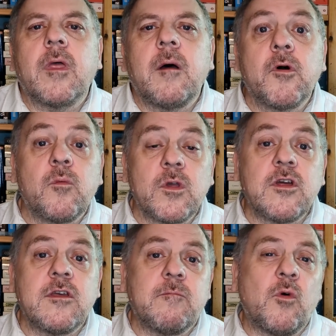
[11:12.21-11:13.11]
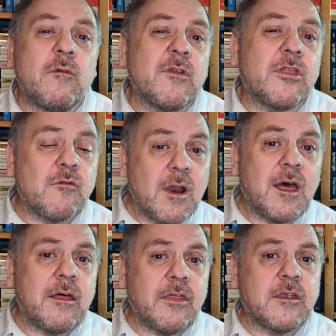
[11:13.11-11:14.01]
A book which is more of a
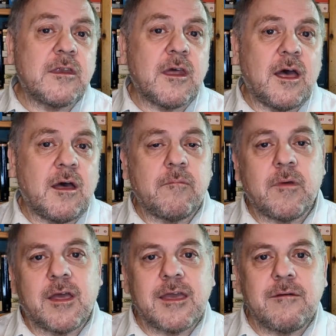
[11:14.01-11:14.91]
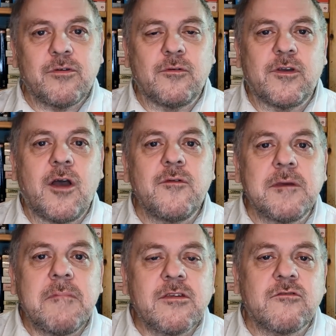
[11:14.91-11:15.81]
thriller than um, a sort of
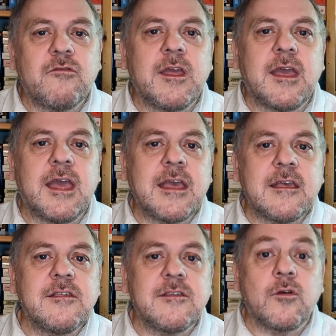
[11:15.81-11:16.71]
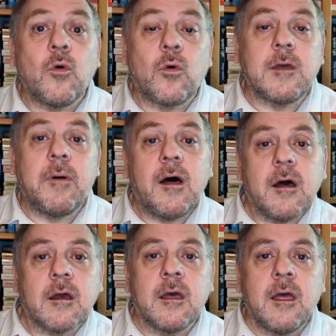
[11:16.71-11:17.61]
cozy mystery is Gorky
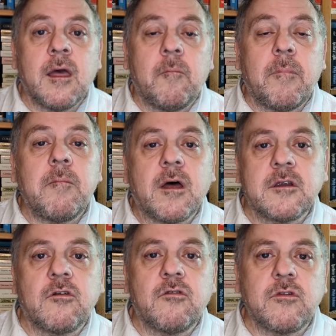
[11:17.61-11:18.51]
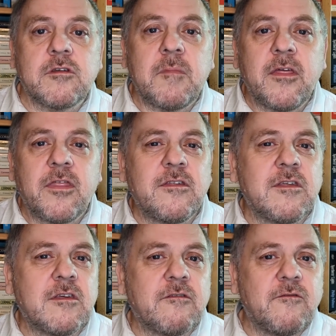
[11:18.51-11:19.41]
Park by Martin Cruz Smith. This
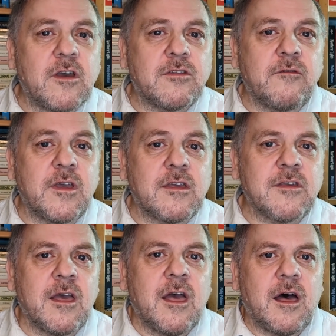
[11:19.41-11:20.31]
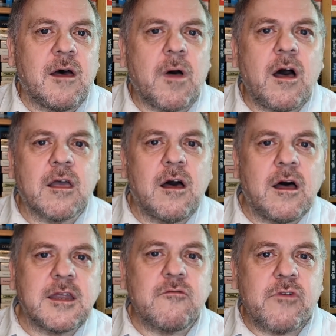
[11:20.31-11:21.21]
is his first of his um,
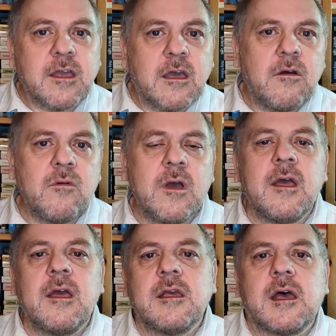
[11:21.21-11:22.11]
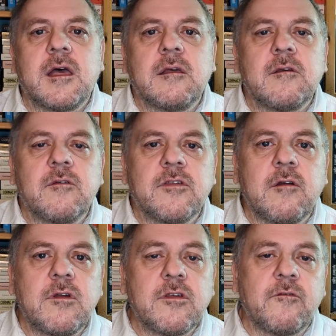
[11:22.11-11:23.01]
Arkady Renko uh,
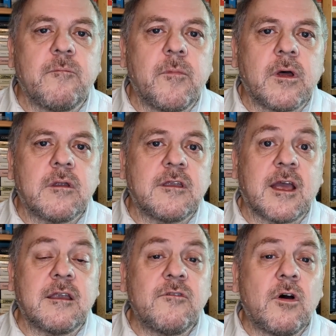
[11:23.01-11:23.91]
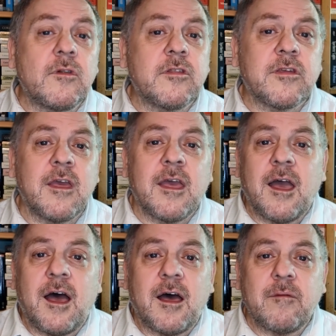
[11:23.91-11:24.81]
series of uh, detective novels.
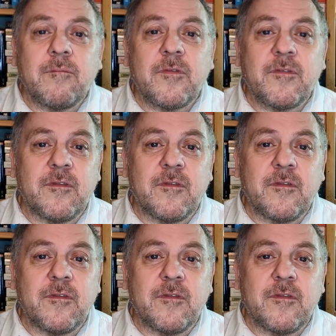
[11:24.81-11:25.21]
Um,